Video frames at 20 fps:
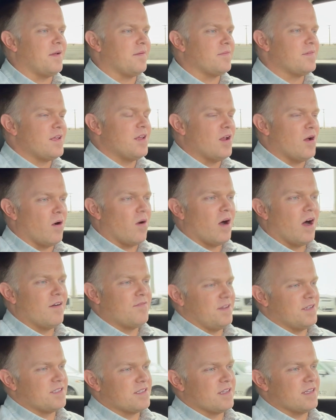you know,
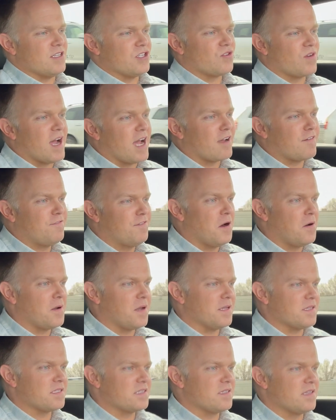obviously track
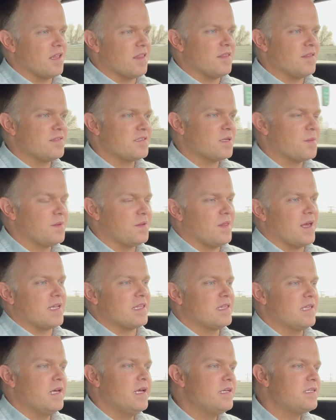focused than something
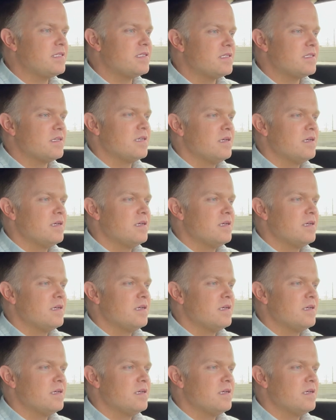like this.